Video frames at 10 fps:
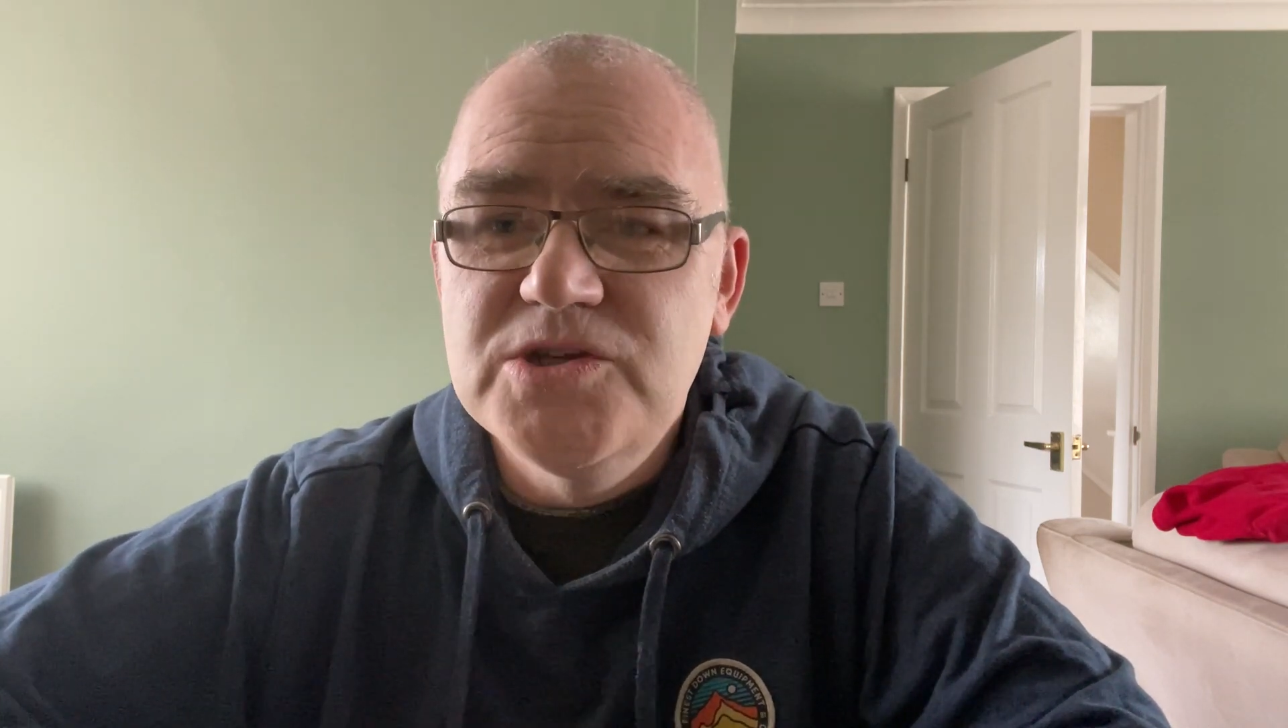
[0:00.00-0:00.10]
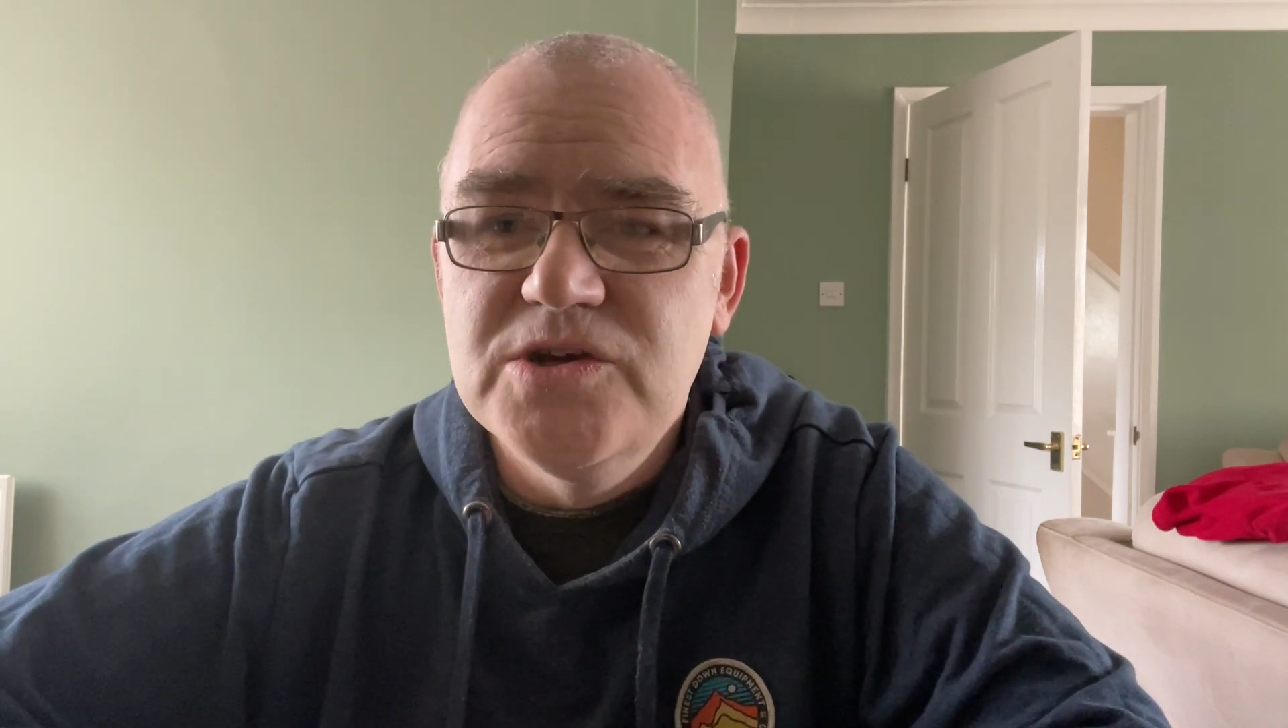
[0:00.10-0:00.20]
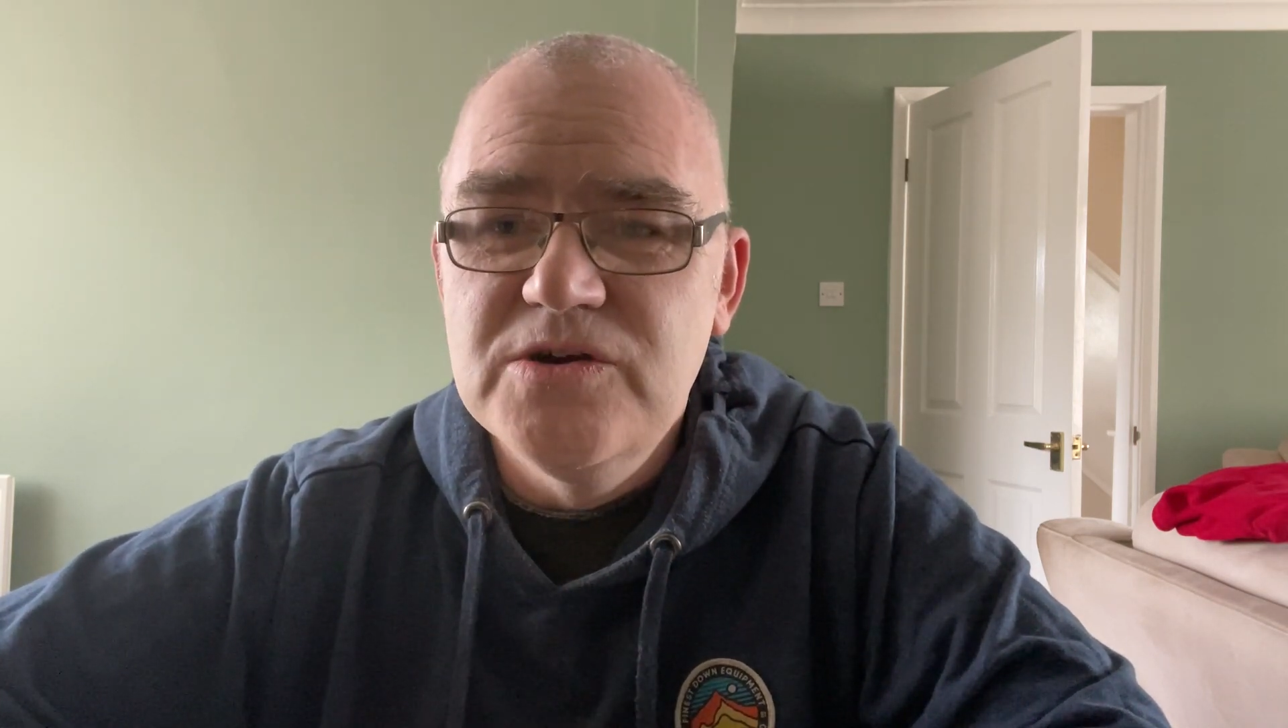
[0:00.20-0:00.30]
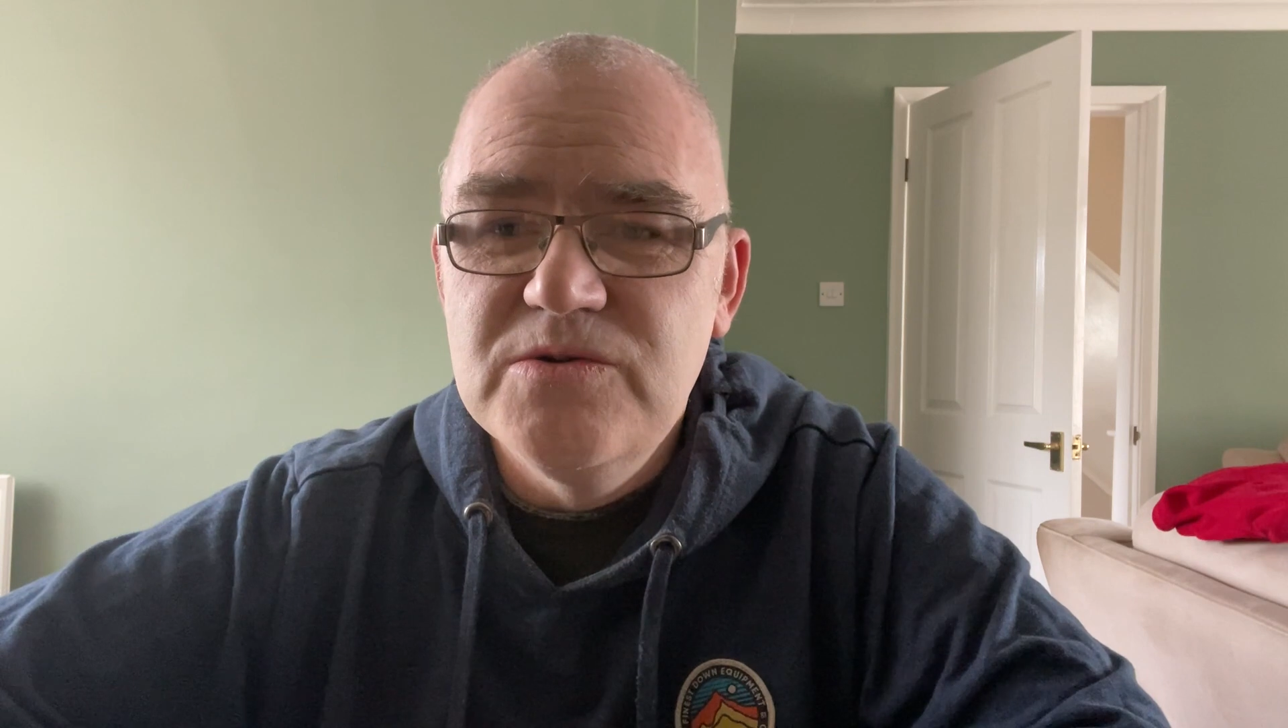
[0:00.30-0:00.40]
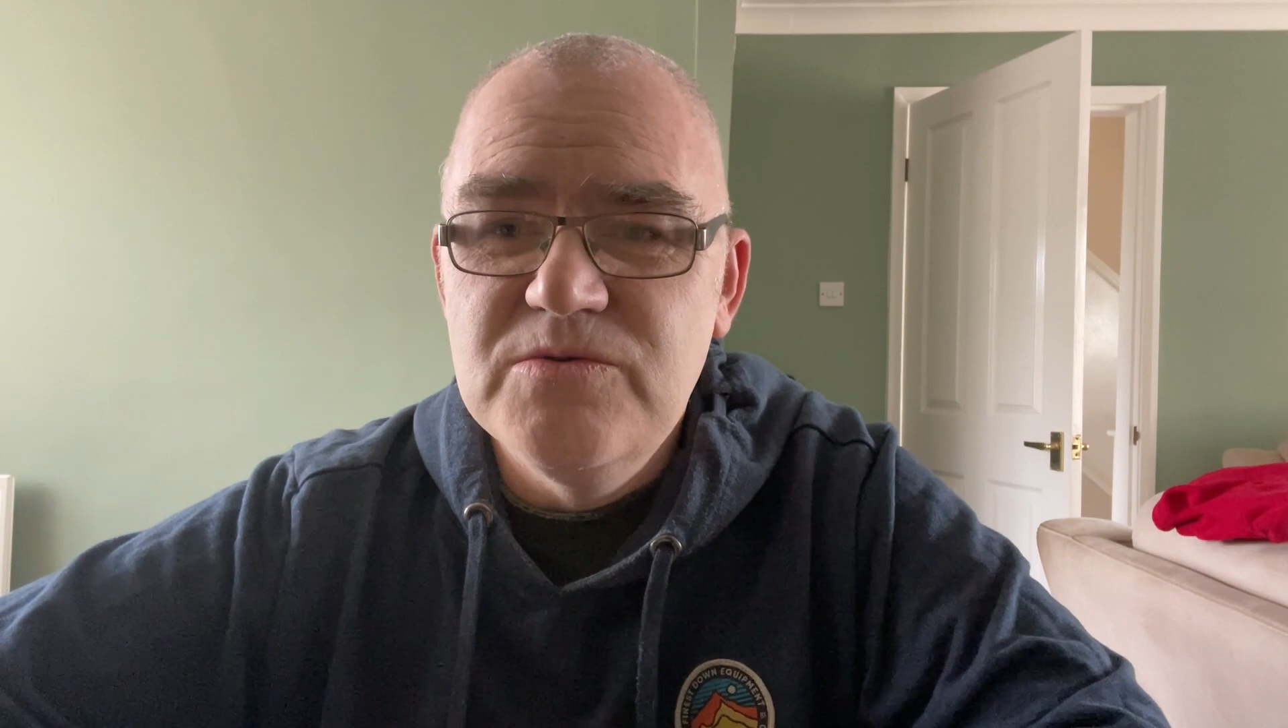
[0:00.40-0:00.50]

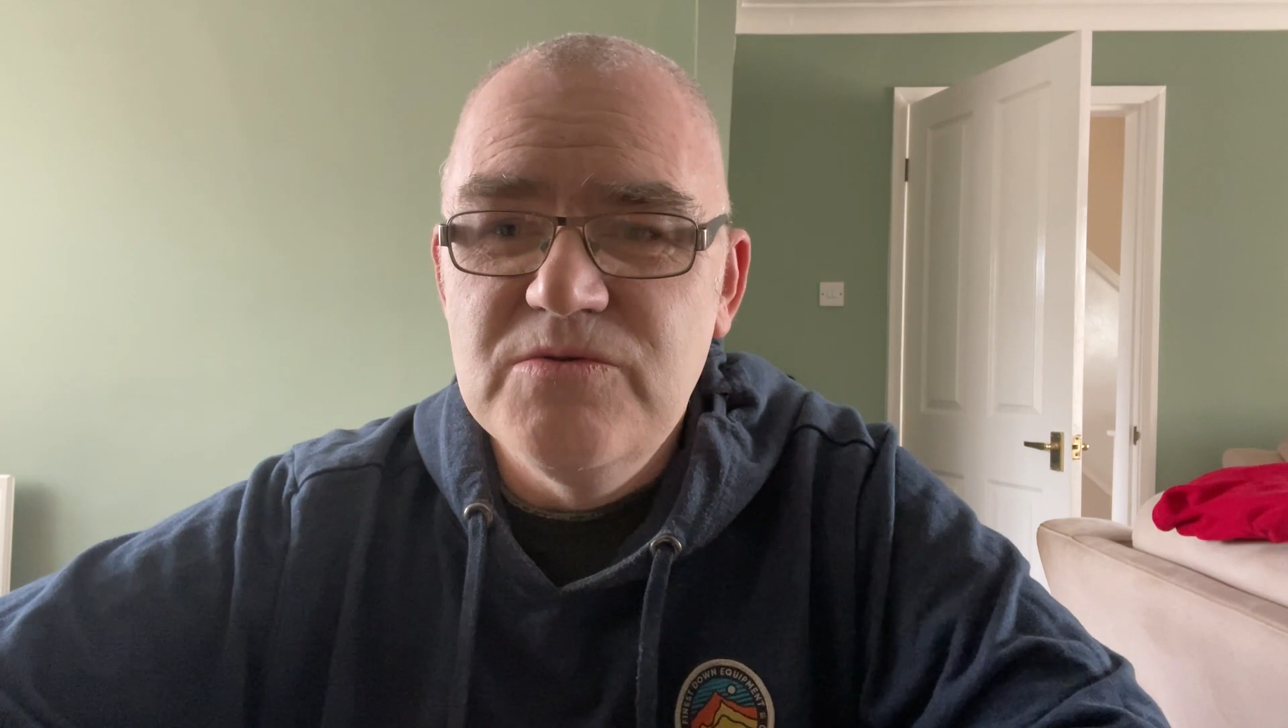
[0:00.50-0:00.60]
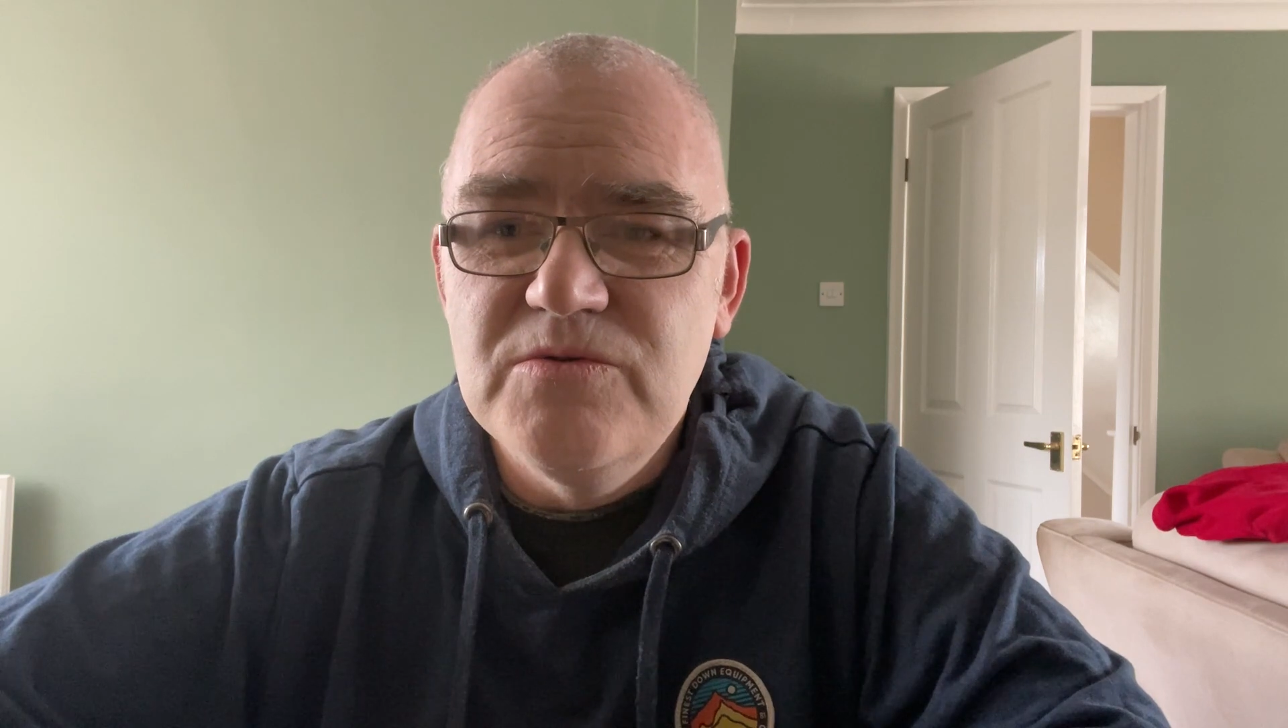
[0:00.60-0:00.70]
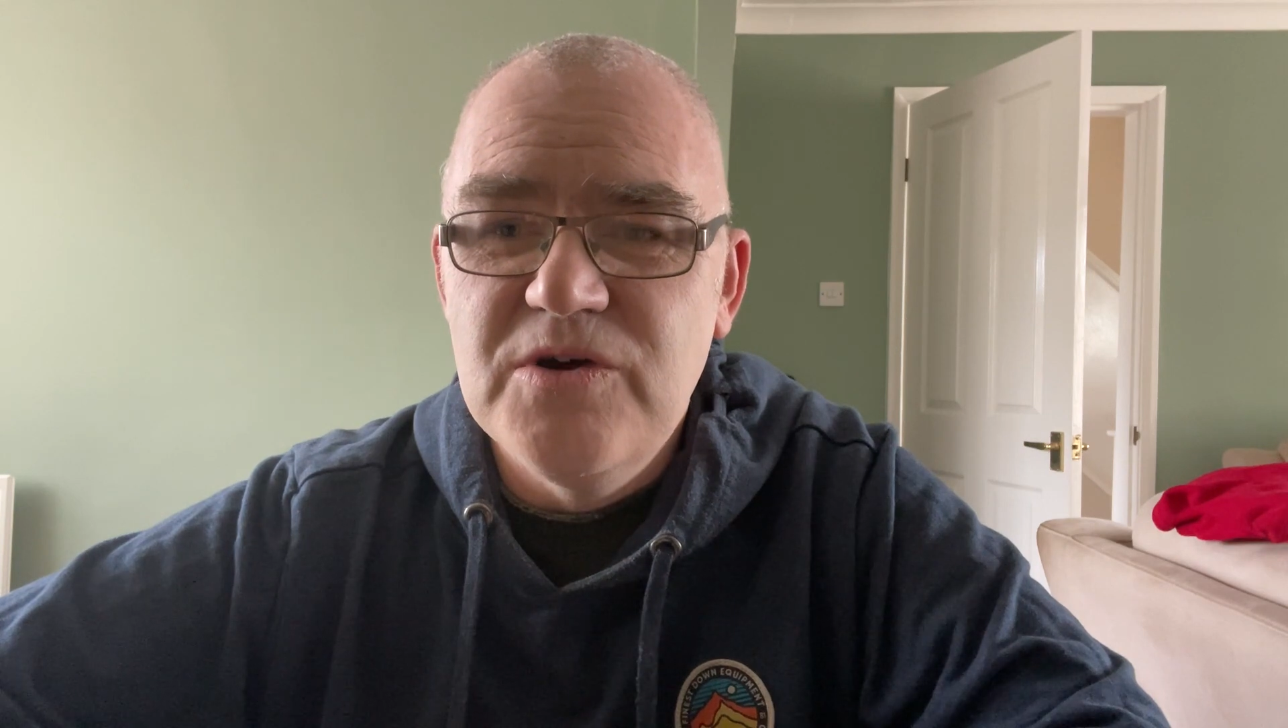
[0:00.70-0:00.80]
to